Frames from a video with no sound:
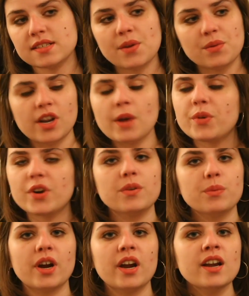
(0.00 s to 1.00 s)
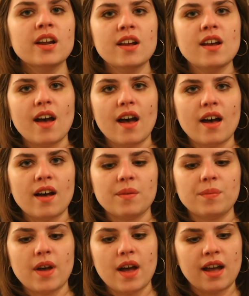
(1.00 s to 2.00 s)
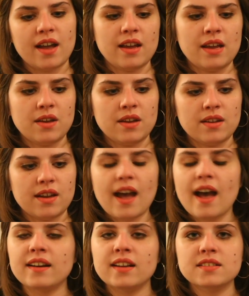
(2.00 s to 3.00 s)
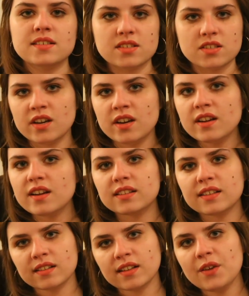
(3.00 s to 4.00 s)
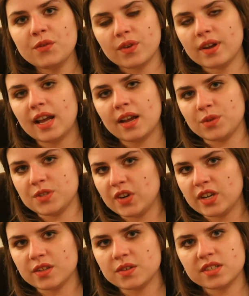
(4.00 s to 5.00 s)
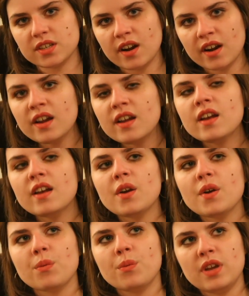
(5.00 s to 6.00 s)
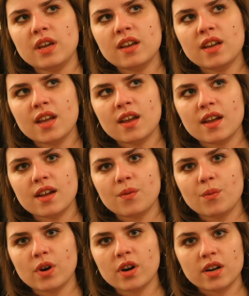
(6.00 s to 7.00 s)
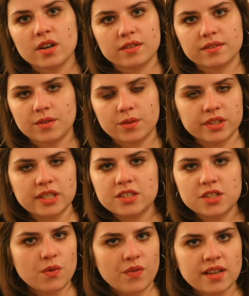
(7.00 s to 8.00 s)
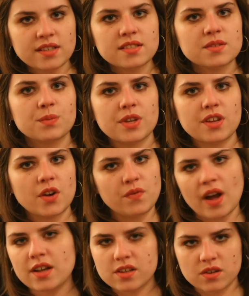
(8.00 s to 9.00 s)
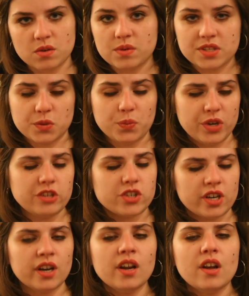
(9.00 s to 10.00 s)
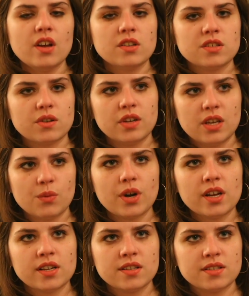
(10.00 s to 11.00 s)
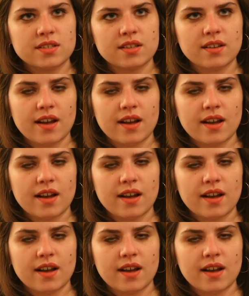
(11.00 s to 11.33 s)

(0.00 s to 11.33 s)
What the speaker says: I remembered were I had a sister in that life, and I was very close to her. We were only two of us with our father, who was a preacher. So he was,